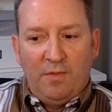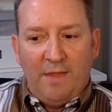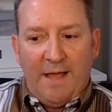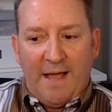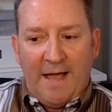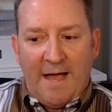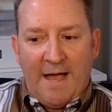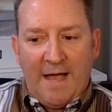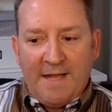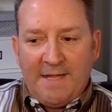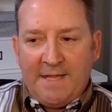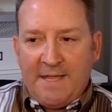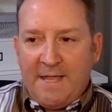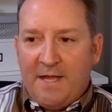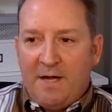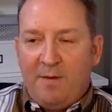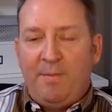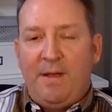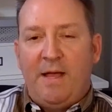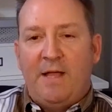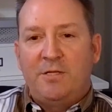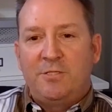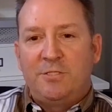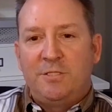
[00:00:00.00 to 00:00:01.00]
I can't
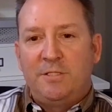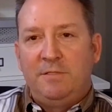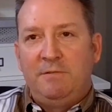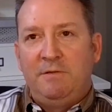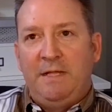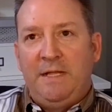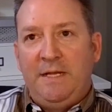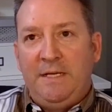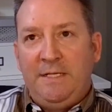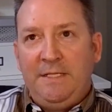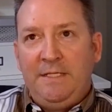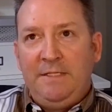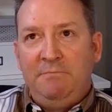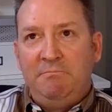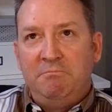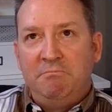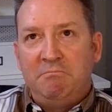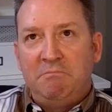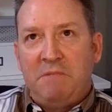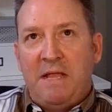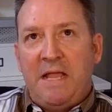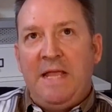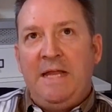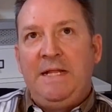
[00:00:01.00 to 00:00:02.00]
imagine
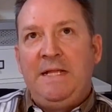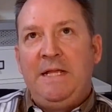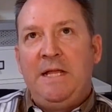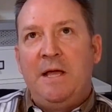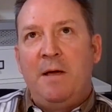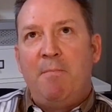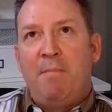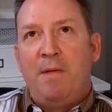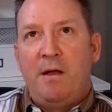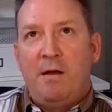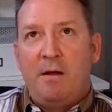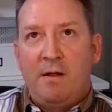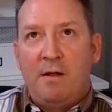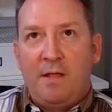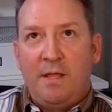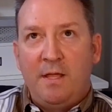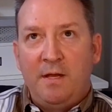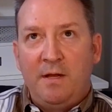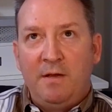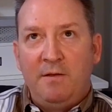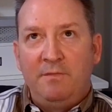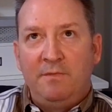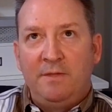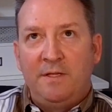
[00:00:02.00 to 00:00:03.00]
any
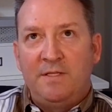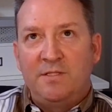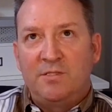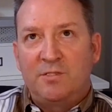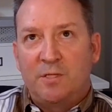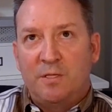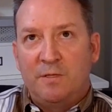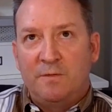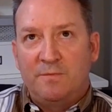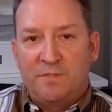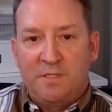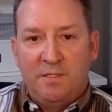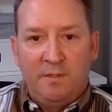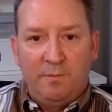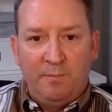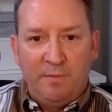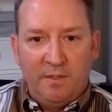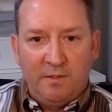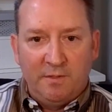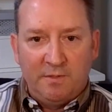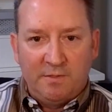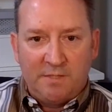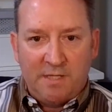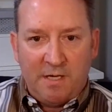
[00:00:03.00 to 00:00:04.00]
American that serves in the
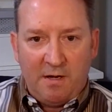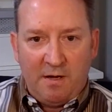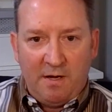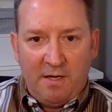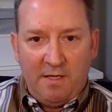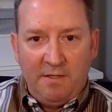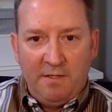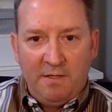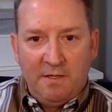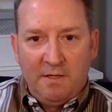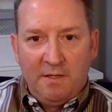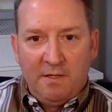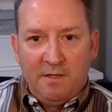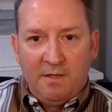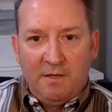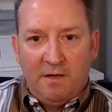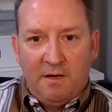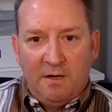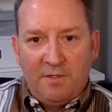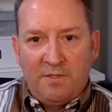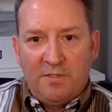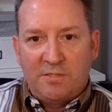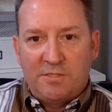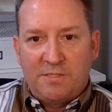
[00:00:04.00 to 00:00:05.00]
military
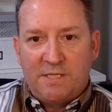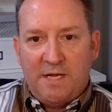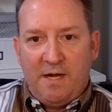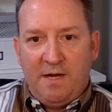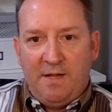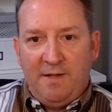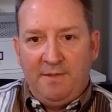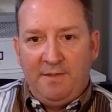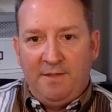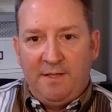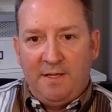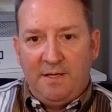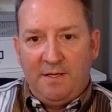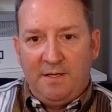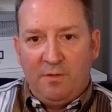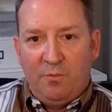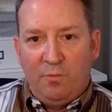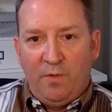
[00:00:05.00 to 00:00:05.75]
understanding that